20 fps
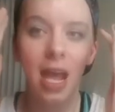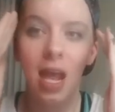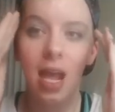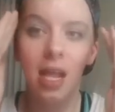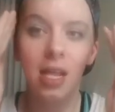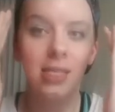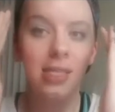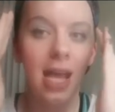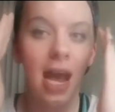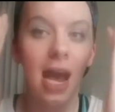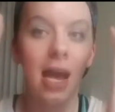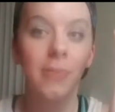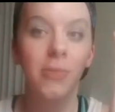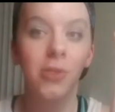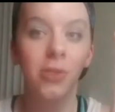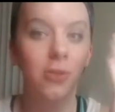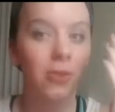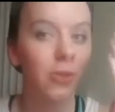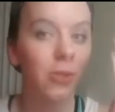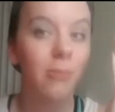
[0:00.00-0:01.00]
it's
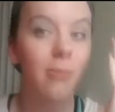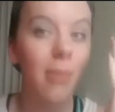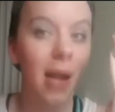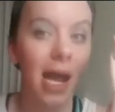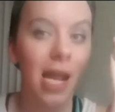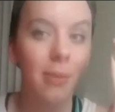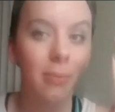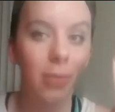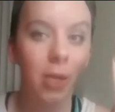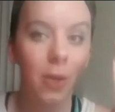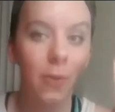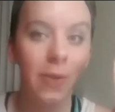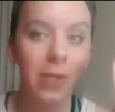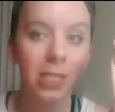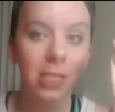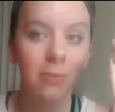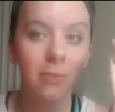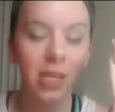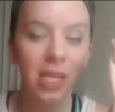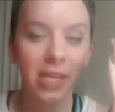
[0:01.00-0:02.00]
absolutely mind-blowing
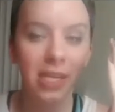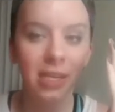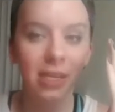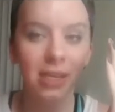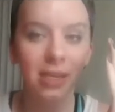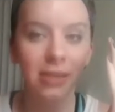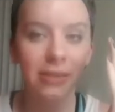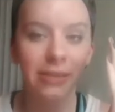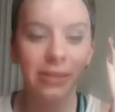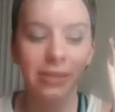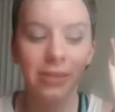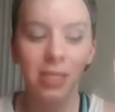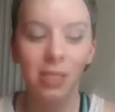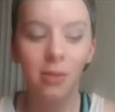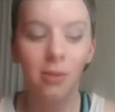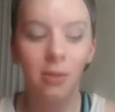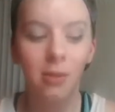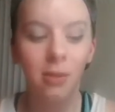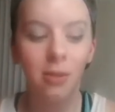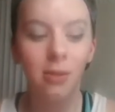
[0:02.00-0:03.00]
to me
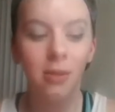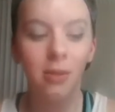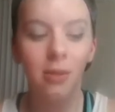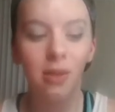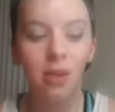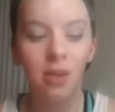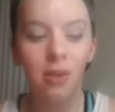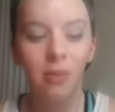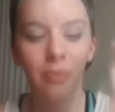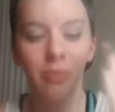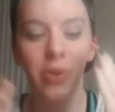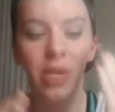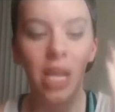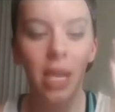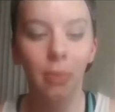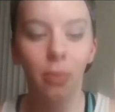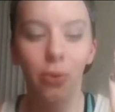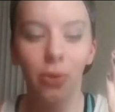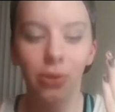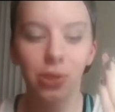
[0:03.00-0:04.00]
to be
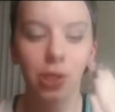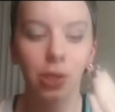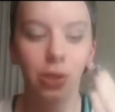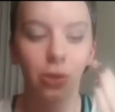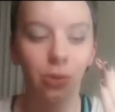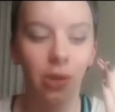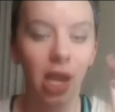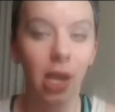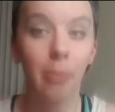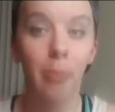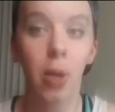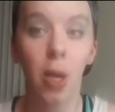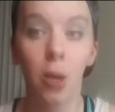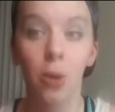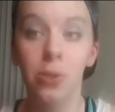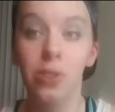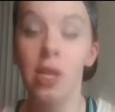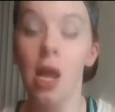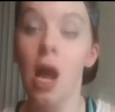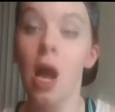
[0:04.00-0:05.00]
able to like
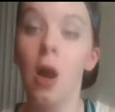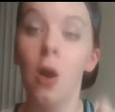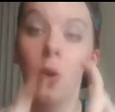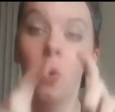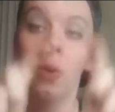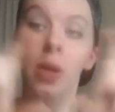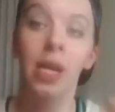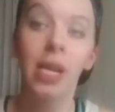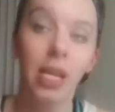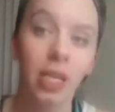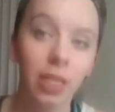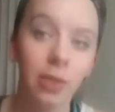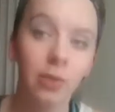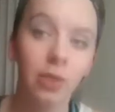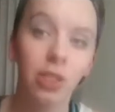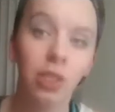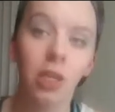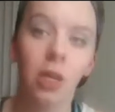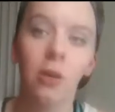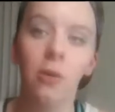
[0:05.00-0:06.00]
post, oh,
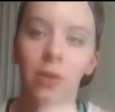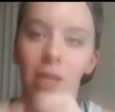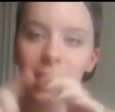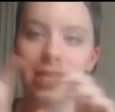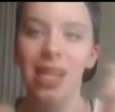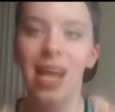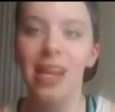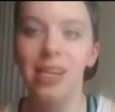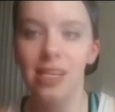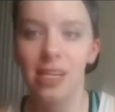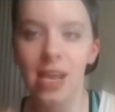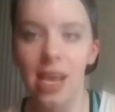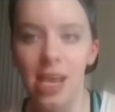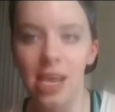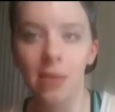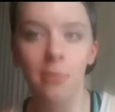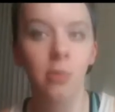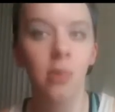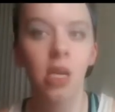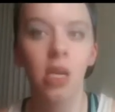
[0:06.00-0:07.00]
Hillywood Show, like that
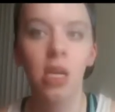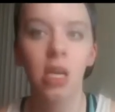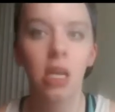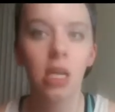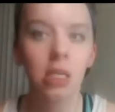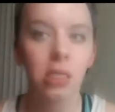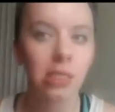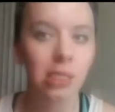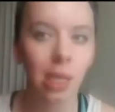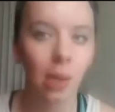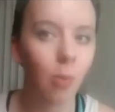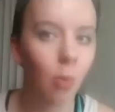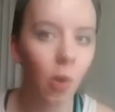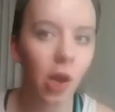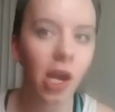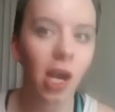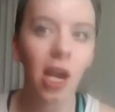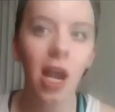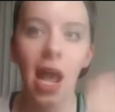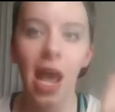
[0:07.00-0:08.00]
name
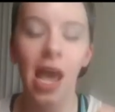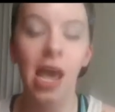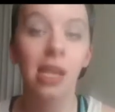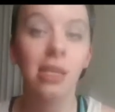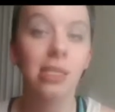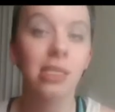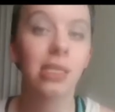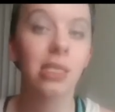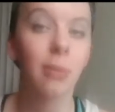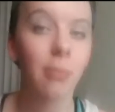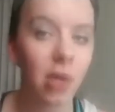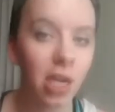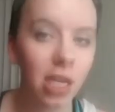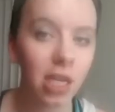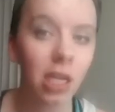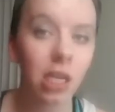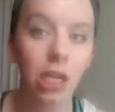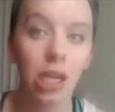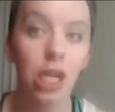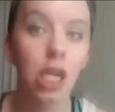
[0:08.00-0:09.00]
somewhere, and
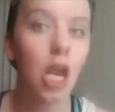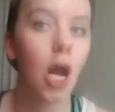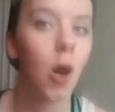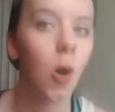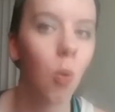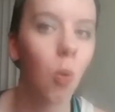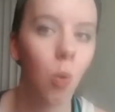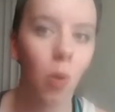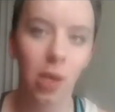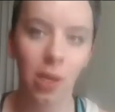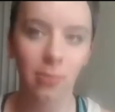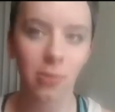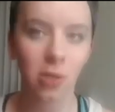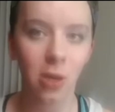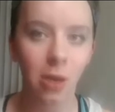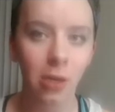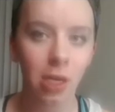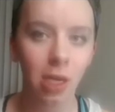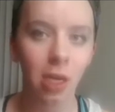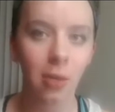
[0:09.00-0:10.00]
somebody know what I'm
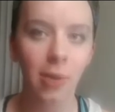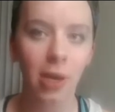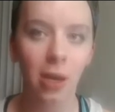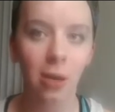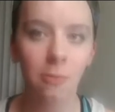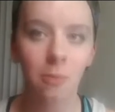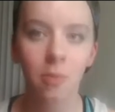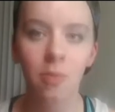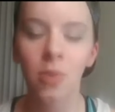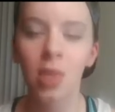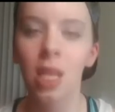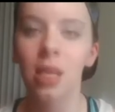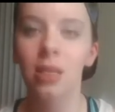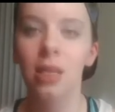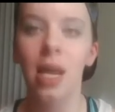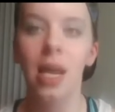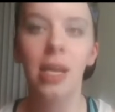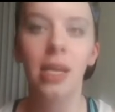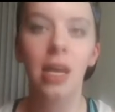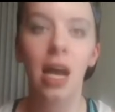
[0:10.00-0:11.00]
talking about.
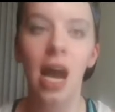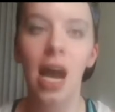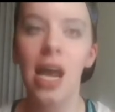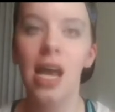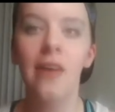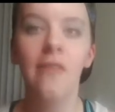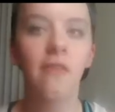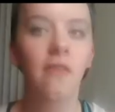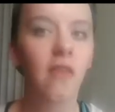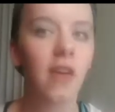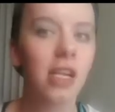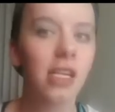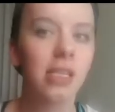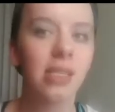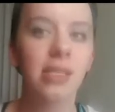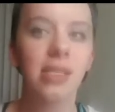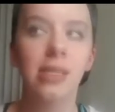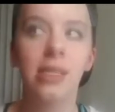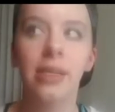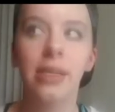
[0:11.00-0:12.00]
Like, I have
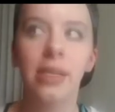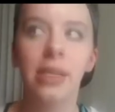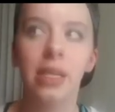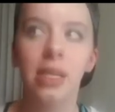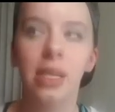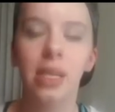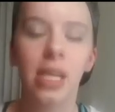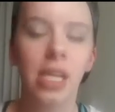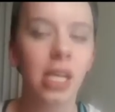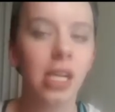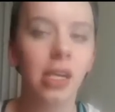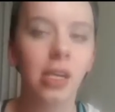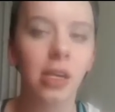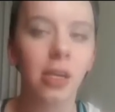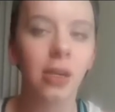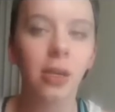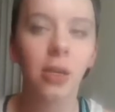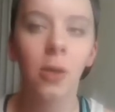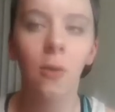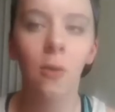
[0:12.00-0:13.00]
friends
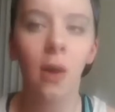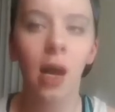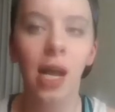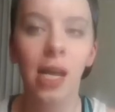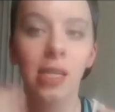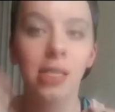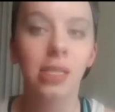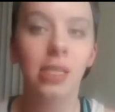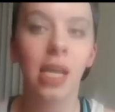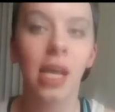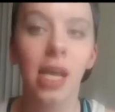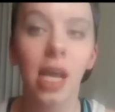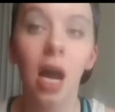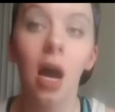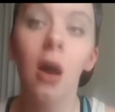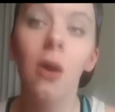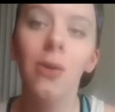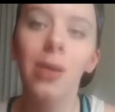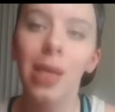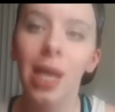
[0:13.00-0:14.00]
here who I say,
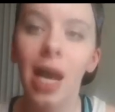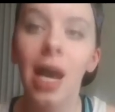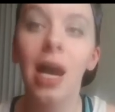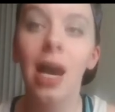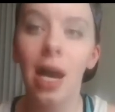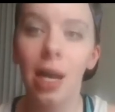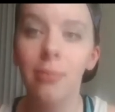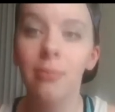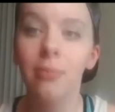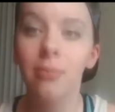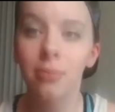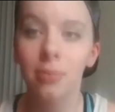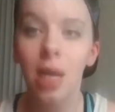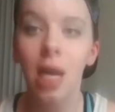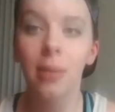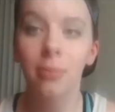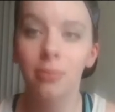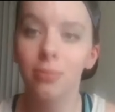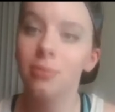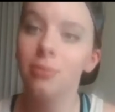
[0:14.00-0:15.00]
oh yeah,
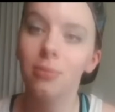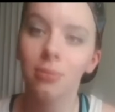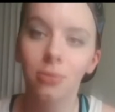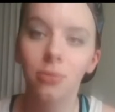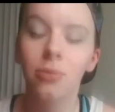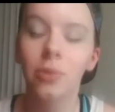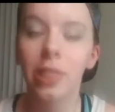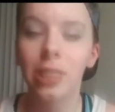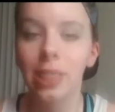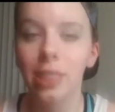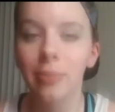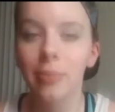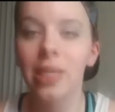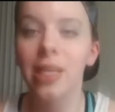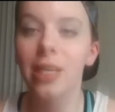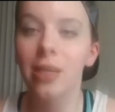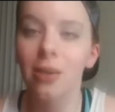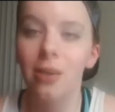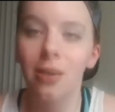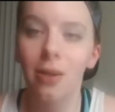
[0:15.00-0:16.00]
I'm really
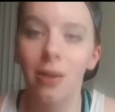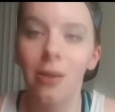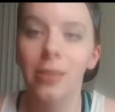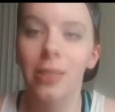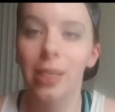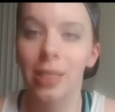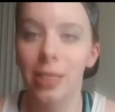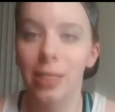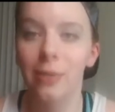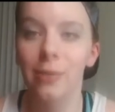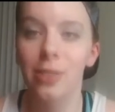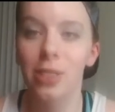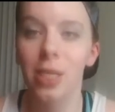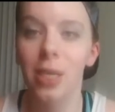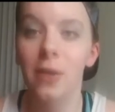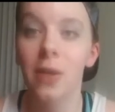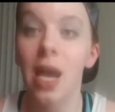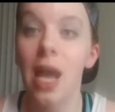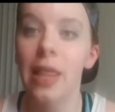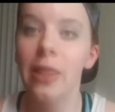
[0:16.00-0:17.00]
big on the Hillywood Show.
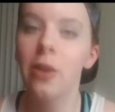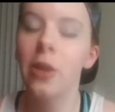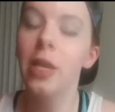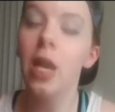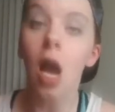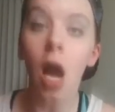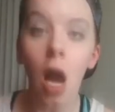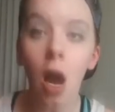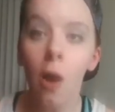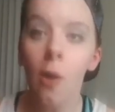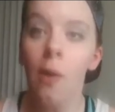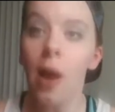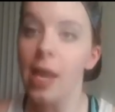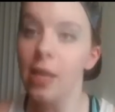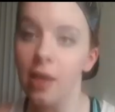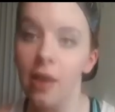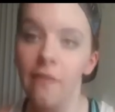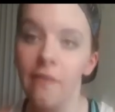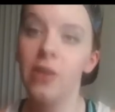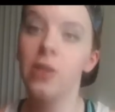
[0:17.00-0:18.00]
And they're like, oh, I
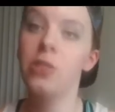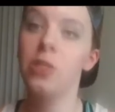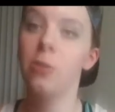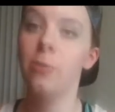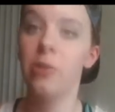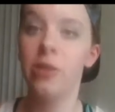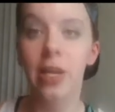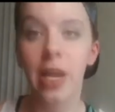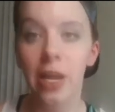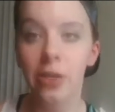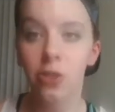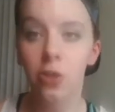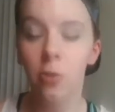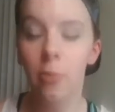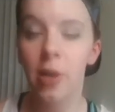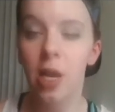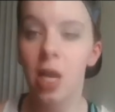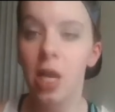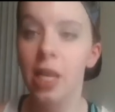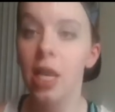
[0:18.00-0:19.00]
love their Supernatural
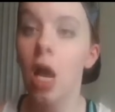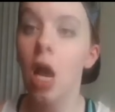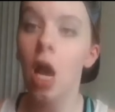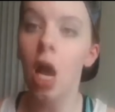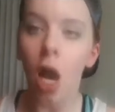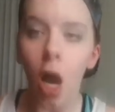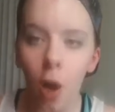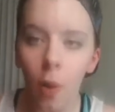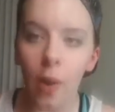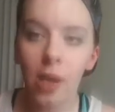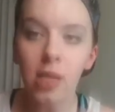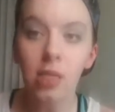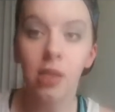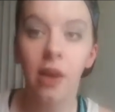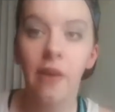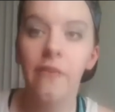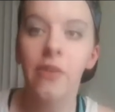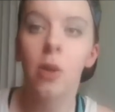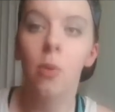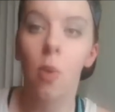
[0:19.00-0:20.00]
parody. Oh, I
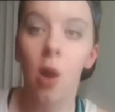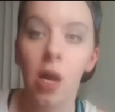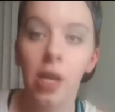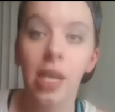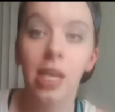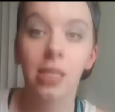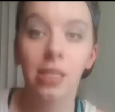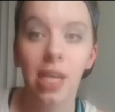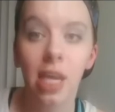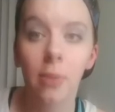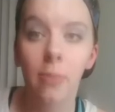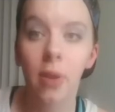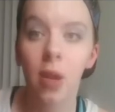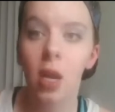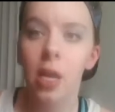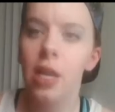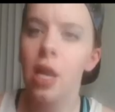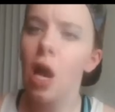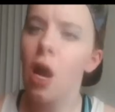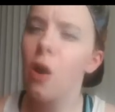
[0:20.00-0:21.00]
love their Walking Dead
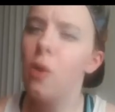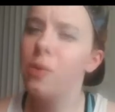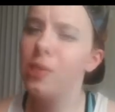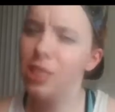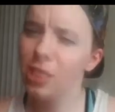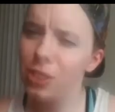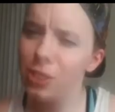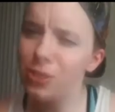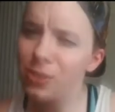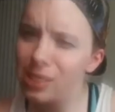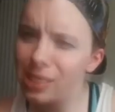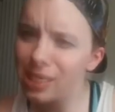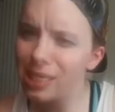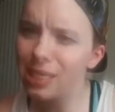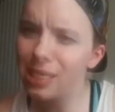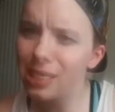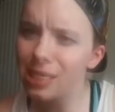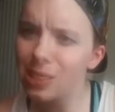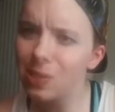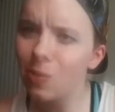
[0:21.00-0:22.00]
parody. Oh, did you see
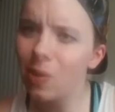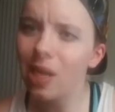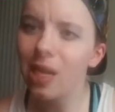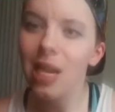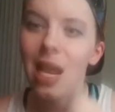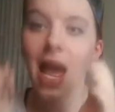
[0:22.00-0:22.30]
this one?